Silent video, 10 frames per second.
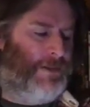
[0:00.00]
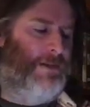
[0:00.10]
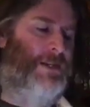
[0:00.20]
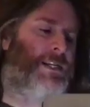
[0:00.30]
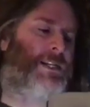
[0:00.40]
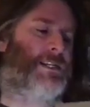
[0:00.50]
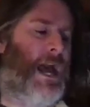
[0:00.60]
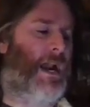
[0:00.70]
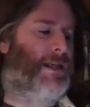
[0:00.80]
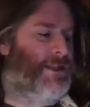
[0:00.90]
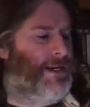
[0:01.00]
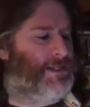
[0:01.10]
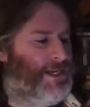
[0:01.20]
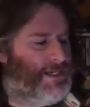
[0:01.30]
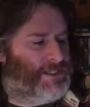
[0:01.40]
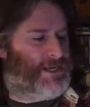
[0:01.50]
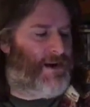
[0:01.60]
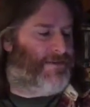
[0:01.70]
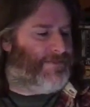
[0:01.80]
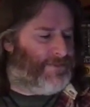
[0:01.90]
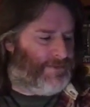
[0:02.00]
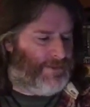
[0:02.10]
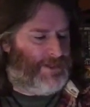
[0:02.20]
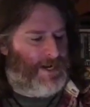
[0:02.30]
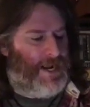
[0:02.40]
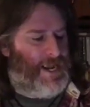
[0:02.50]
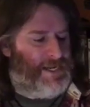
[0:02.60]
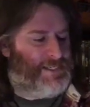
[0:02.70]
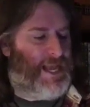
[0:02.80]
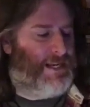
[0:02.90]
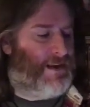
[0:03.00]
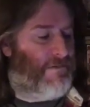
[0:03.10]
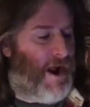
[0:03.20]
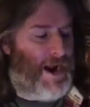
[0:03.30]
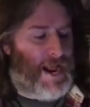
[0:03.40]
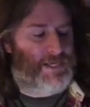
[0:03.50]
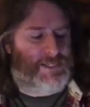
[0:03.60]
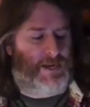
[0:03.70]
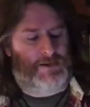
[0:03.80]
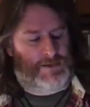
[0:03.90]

You just gotta think to yourself, is that the right answer?